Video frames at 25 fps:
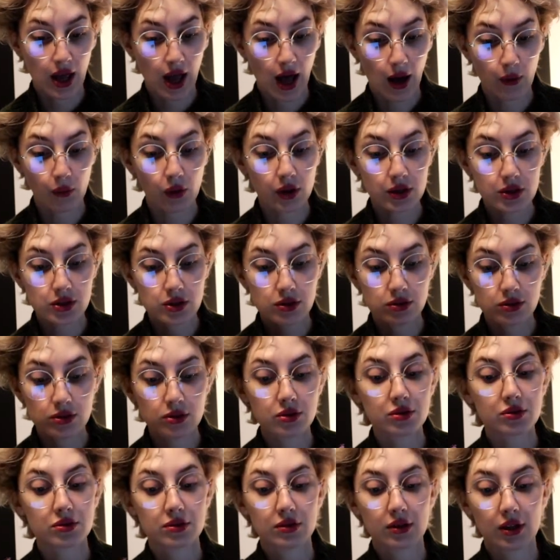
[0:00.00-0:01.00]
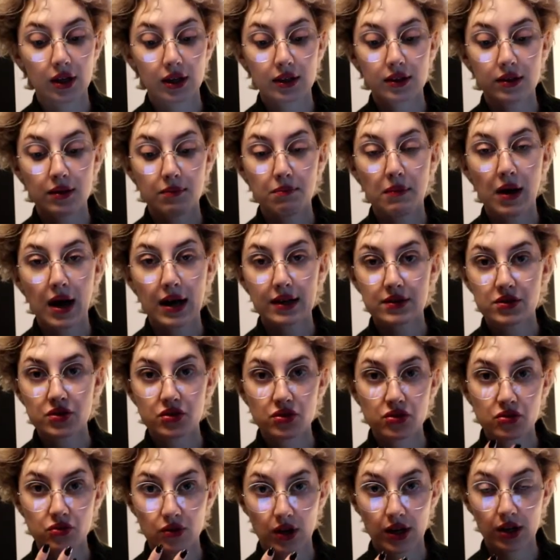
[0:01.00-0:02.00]
I wanted to do like the mask
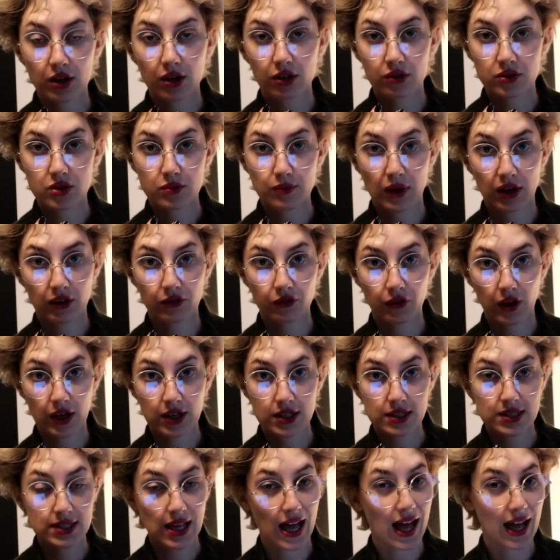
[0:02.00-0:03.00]
straight onto my face.